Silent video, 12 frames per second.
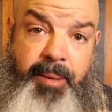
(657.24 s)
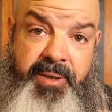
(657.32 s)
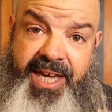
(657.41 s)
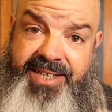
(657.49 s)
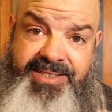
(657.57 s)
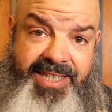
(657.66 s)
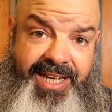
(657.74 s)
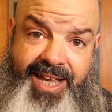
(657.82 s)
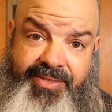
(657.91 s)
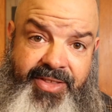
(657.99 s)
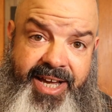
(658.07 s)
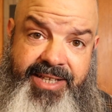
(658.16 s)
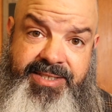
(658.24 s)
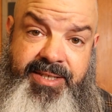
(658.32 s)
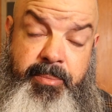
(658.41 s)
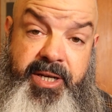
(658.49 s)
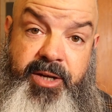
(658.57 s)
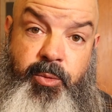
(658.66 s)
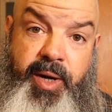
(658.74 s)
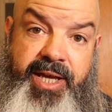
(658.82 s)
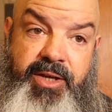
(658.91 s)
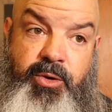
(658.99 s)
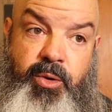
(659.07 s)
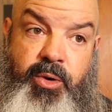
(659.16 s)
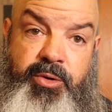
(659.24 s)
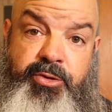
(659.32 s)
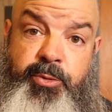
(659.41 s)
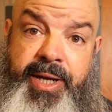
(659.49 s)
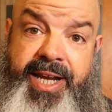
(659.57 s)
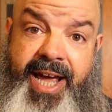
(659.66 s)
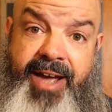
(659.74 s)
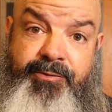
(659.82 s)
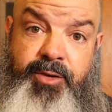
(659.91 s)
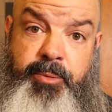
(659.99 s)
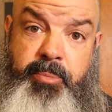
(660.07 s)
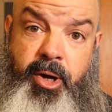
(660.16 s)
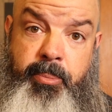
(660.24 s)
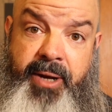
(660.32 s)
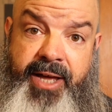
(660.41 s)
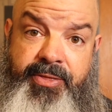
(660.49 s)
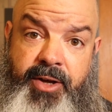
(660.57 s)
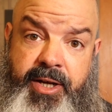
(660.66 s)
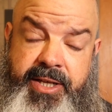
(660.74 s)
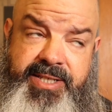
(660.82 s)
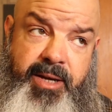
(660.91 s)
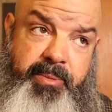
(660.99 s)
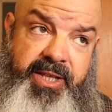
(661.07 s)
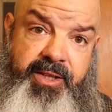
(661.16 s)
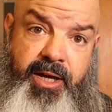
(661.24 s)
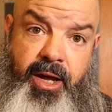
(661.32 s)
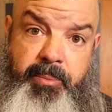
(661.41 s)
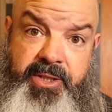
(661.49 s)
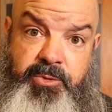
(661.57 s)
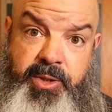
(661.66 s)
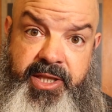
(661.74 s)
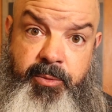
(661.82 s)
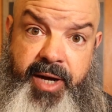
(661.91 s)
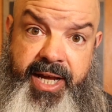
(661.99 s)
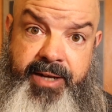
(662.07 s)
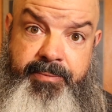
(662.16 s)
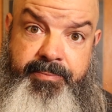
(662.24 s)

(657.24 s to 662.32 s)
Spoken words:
I'm guessing at that. Somebody weigh your 3.5 foot ball python and tell me in the comments what they weigh.